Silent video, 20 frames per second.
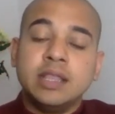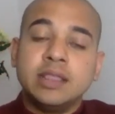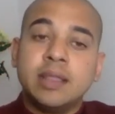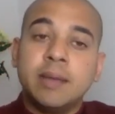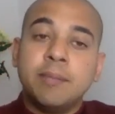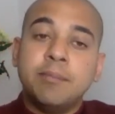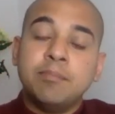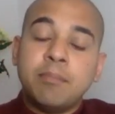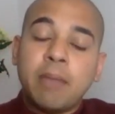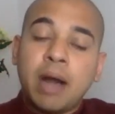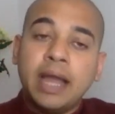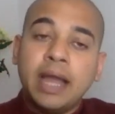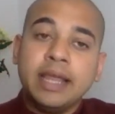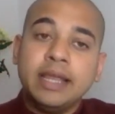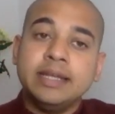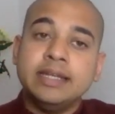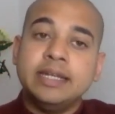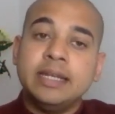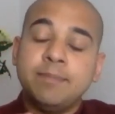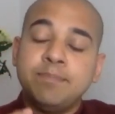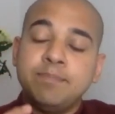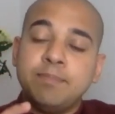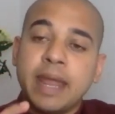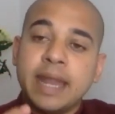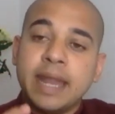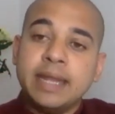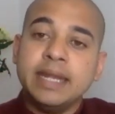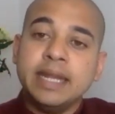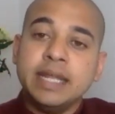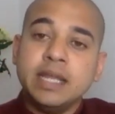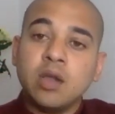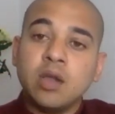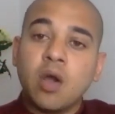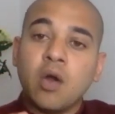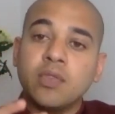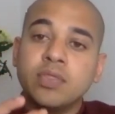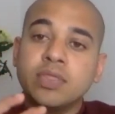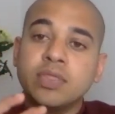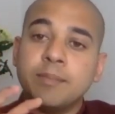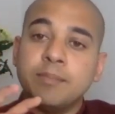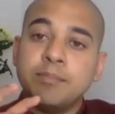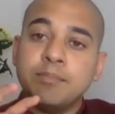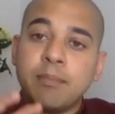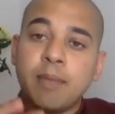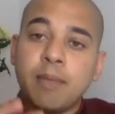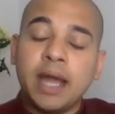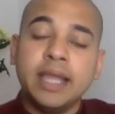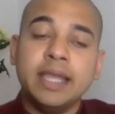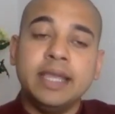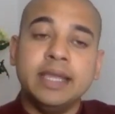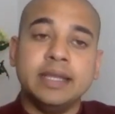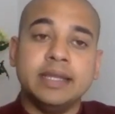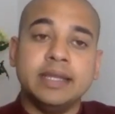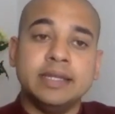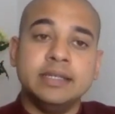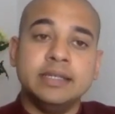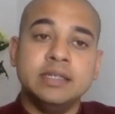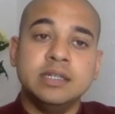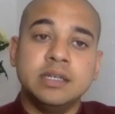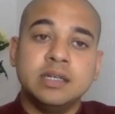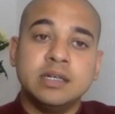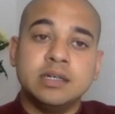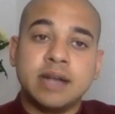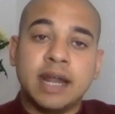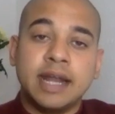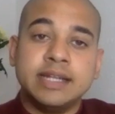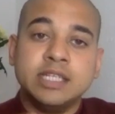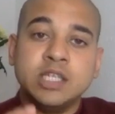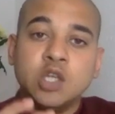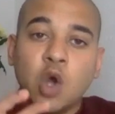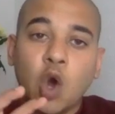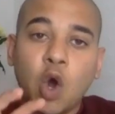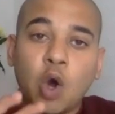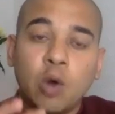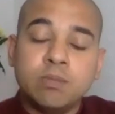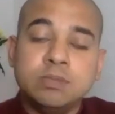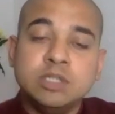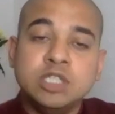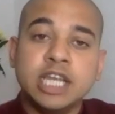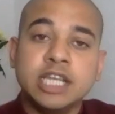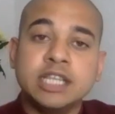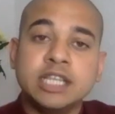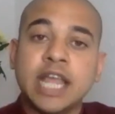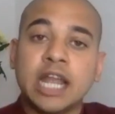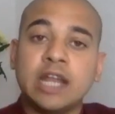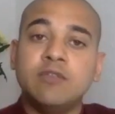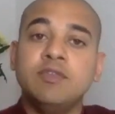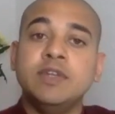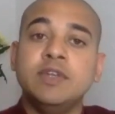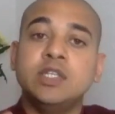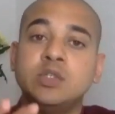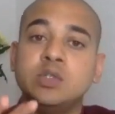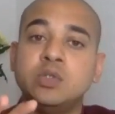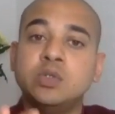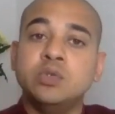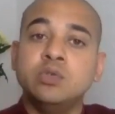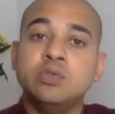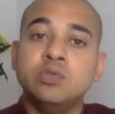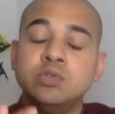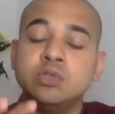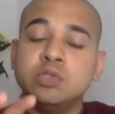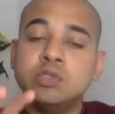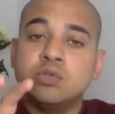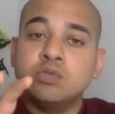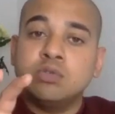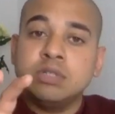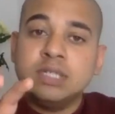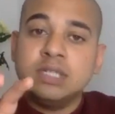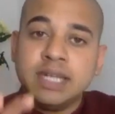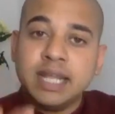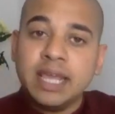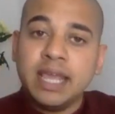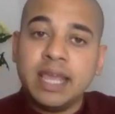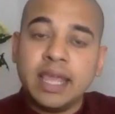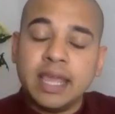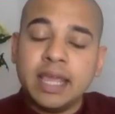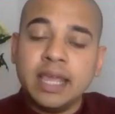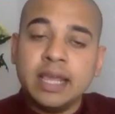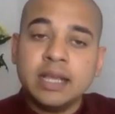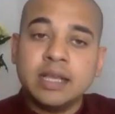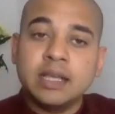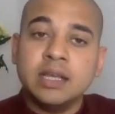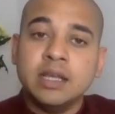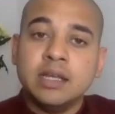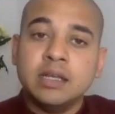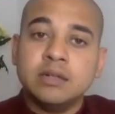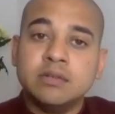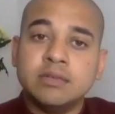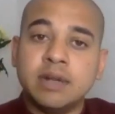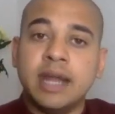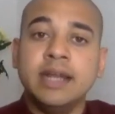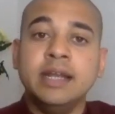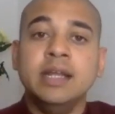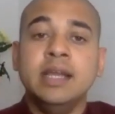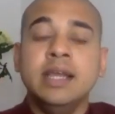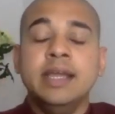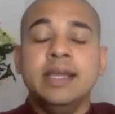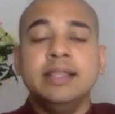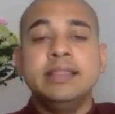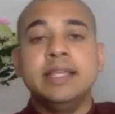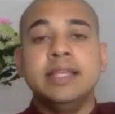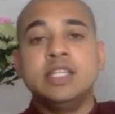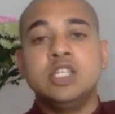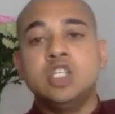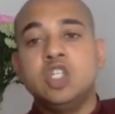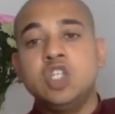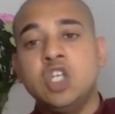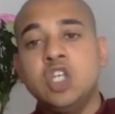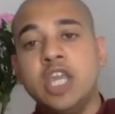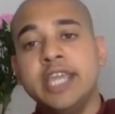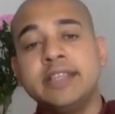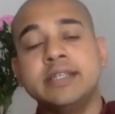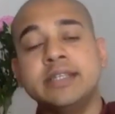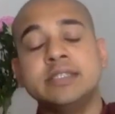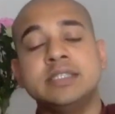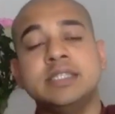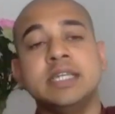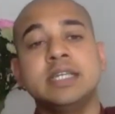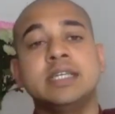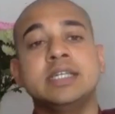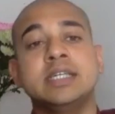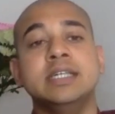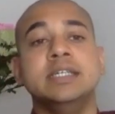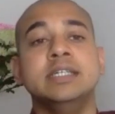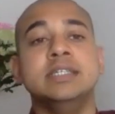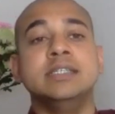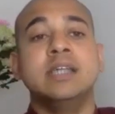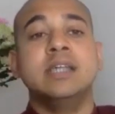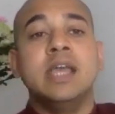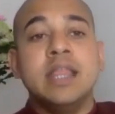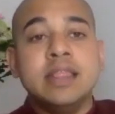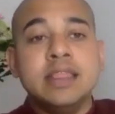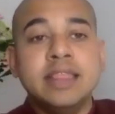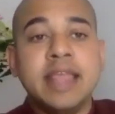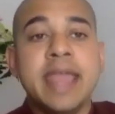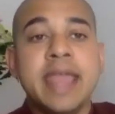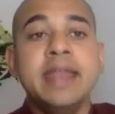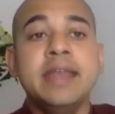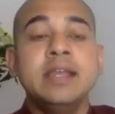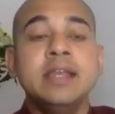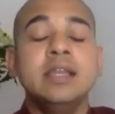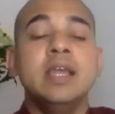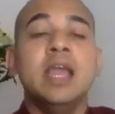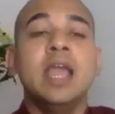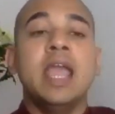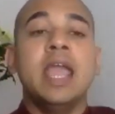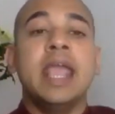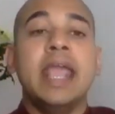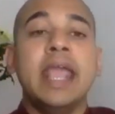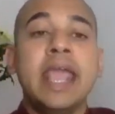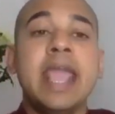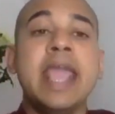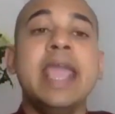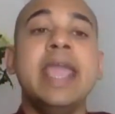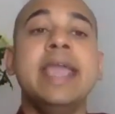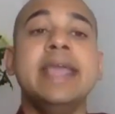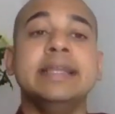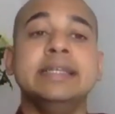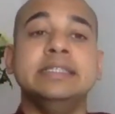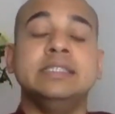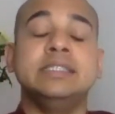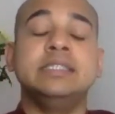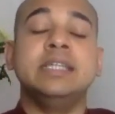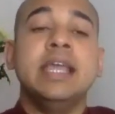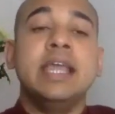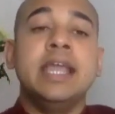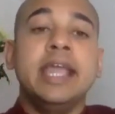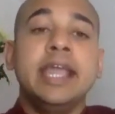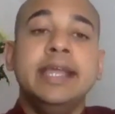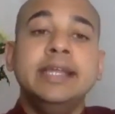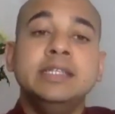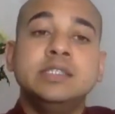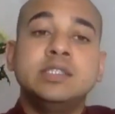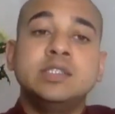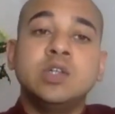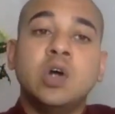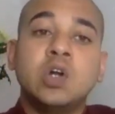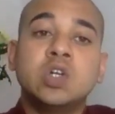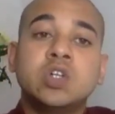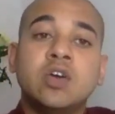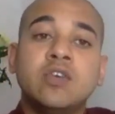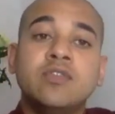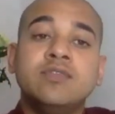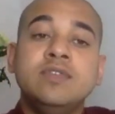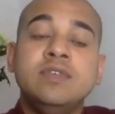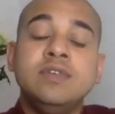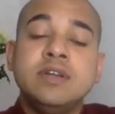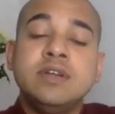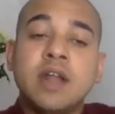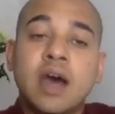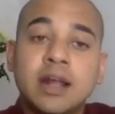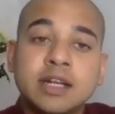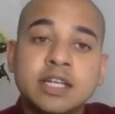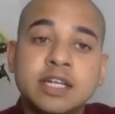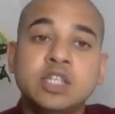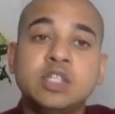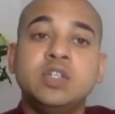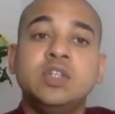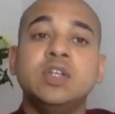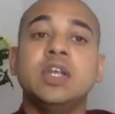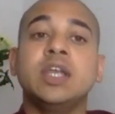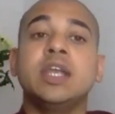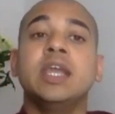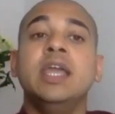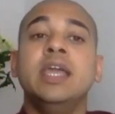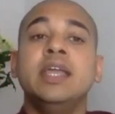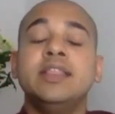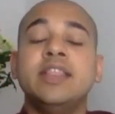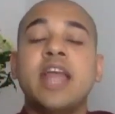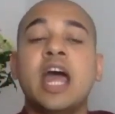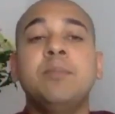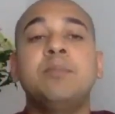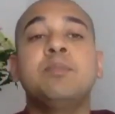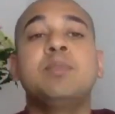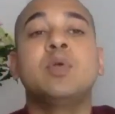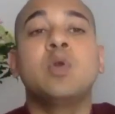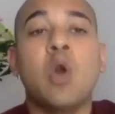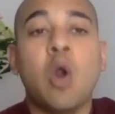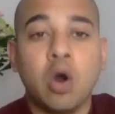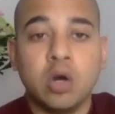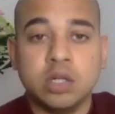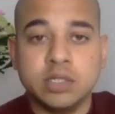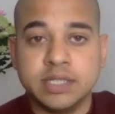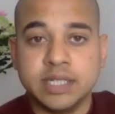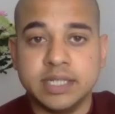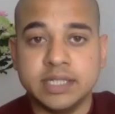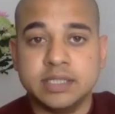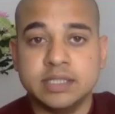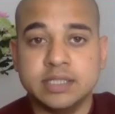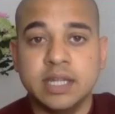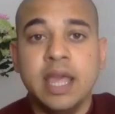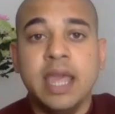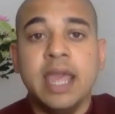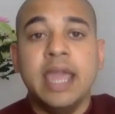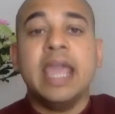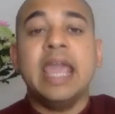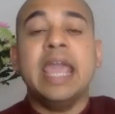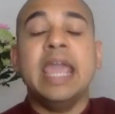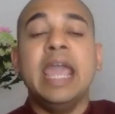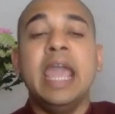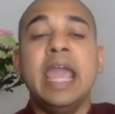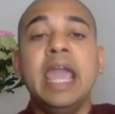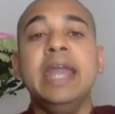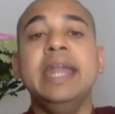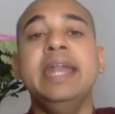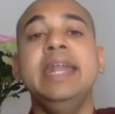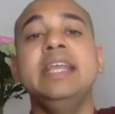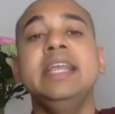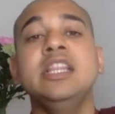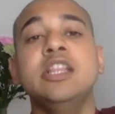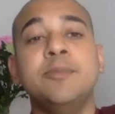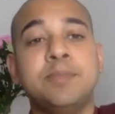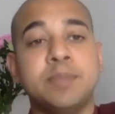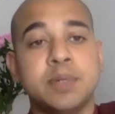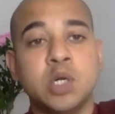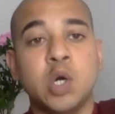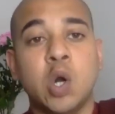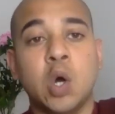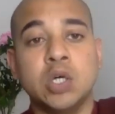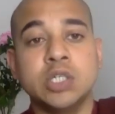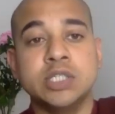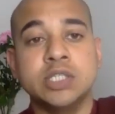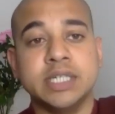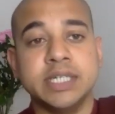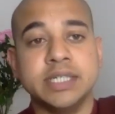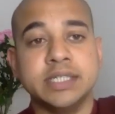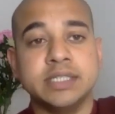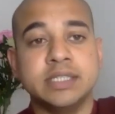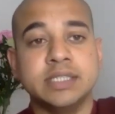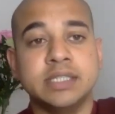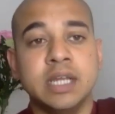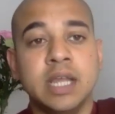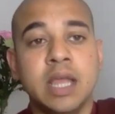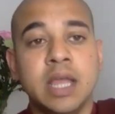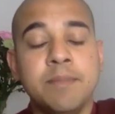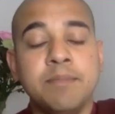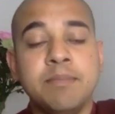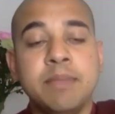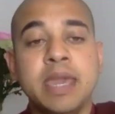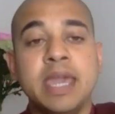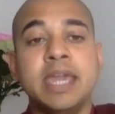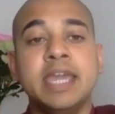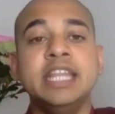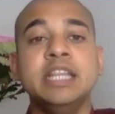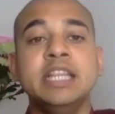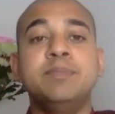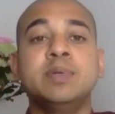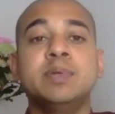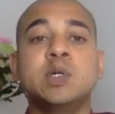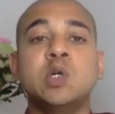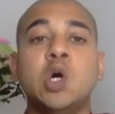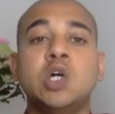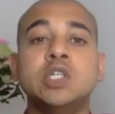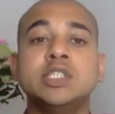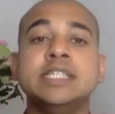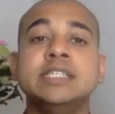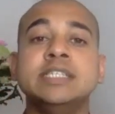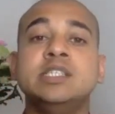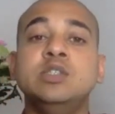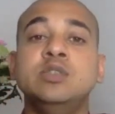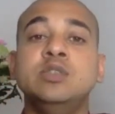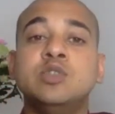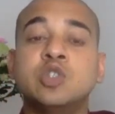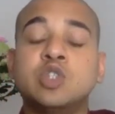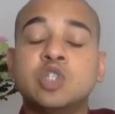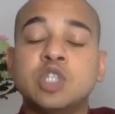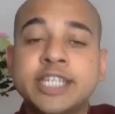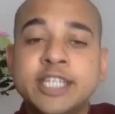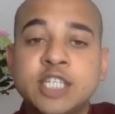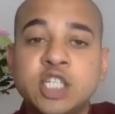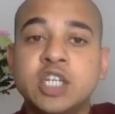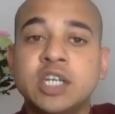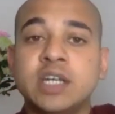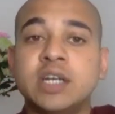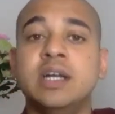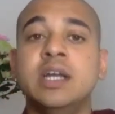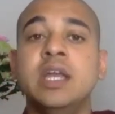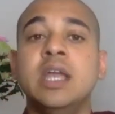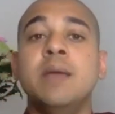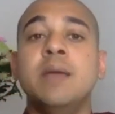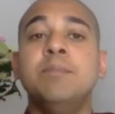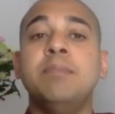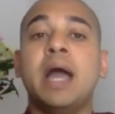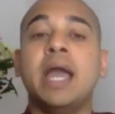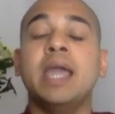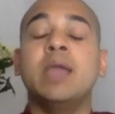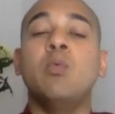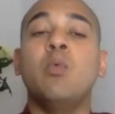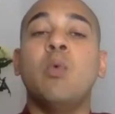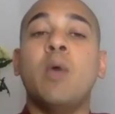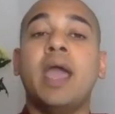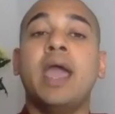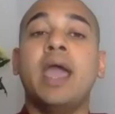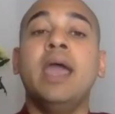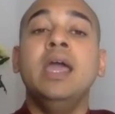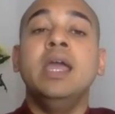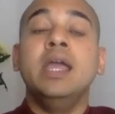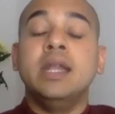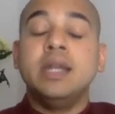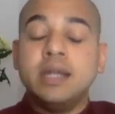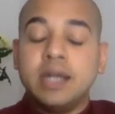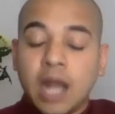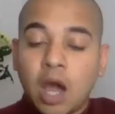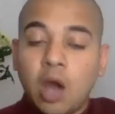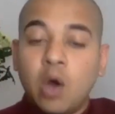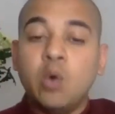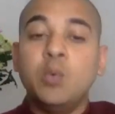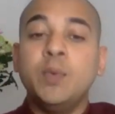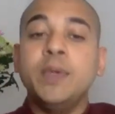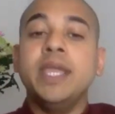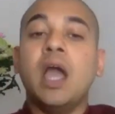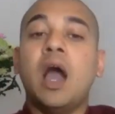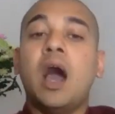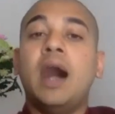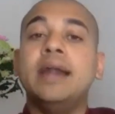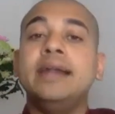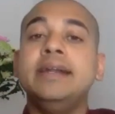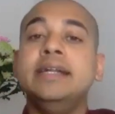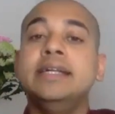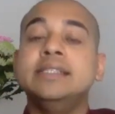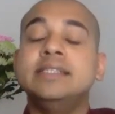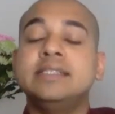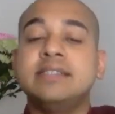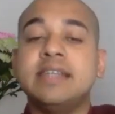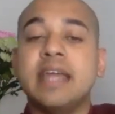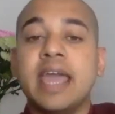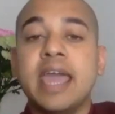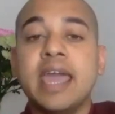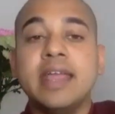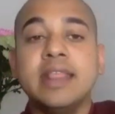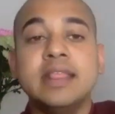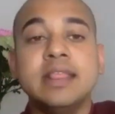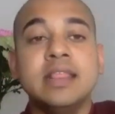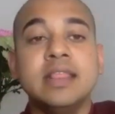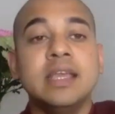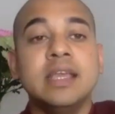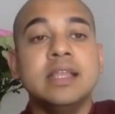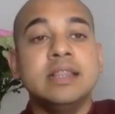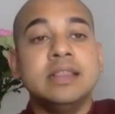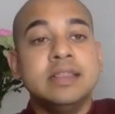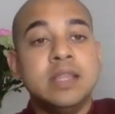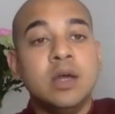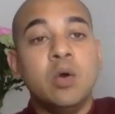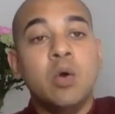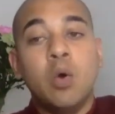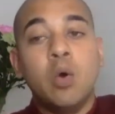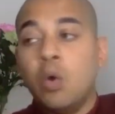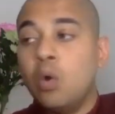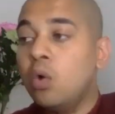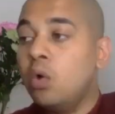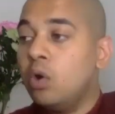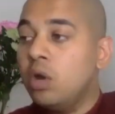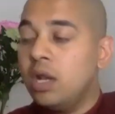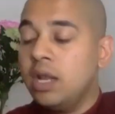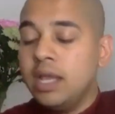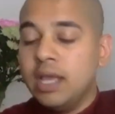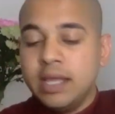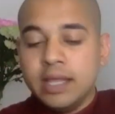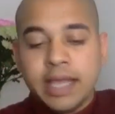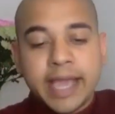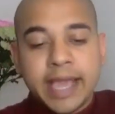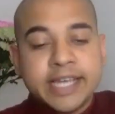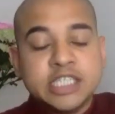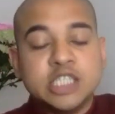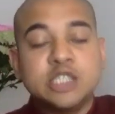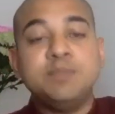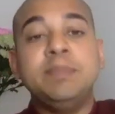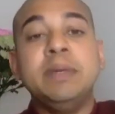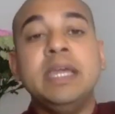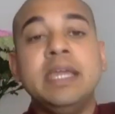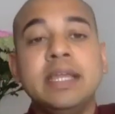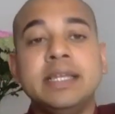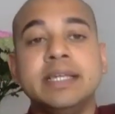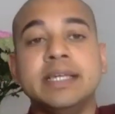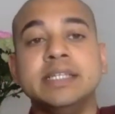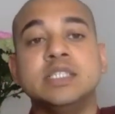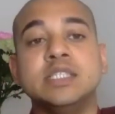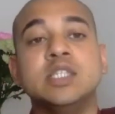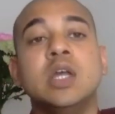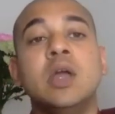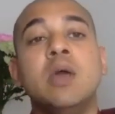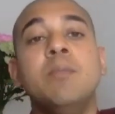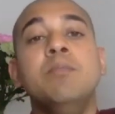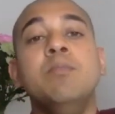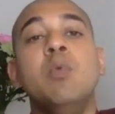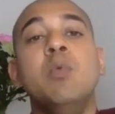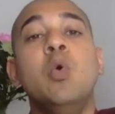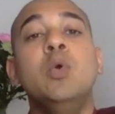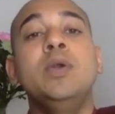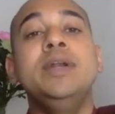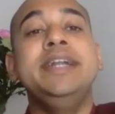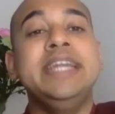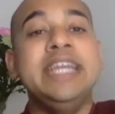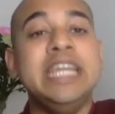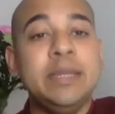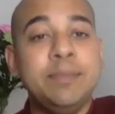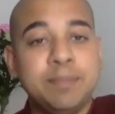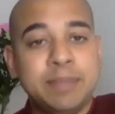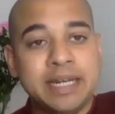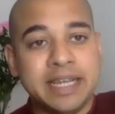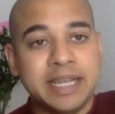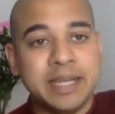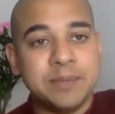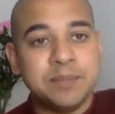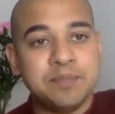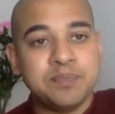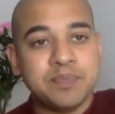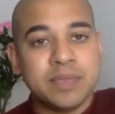The mind, depending on the mind, right, the object that we choose to take, right, the chetasikas then aids in sort of nourishing that process, aiding the process, making the process richer, by where now we understand the whole experience more deeply,